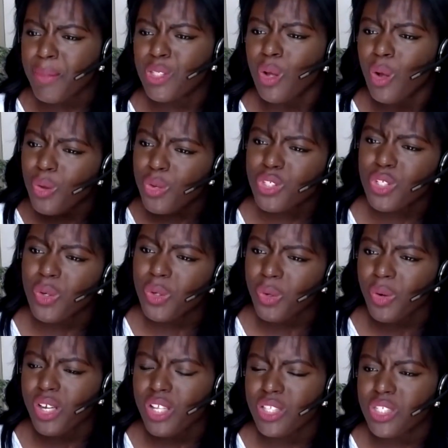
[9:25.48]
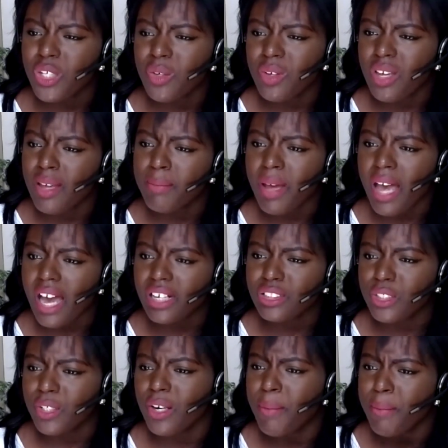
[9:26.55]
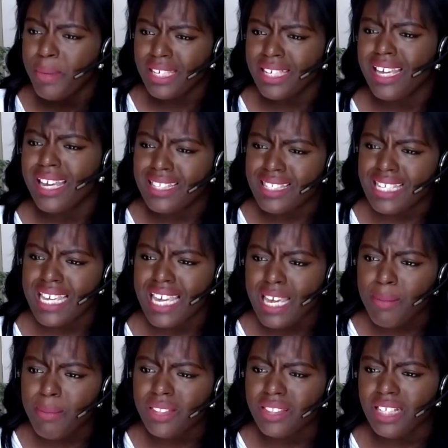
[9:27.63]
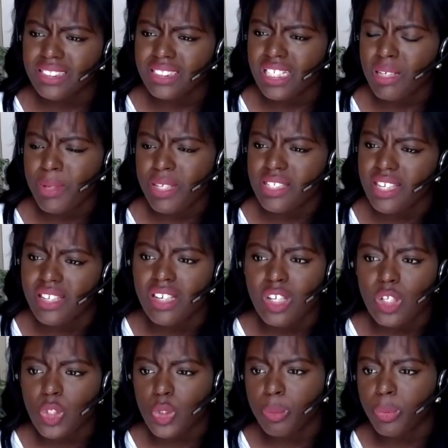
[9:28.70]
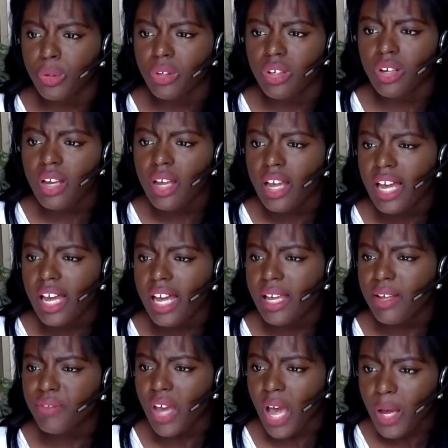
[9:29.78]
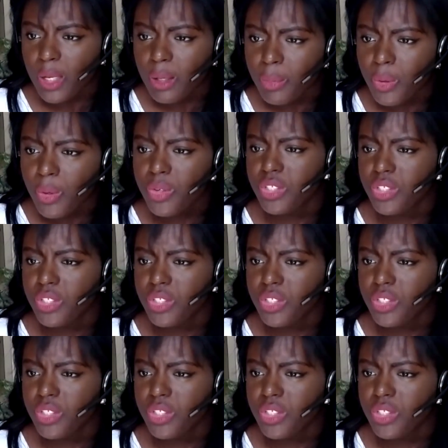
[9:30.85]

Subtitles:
is also going to impact your immediate team, and that's going to be seen as super valuable.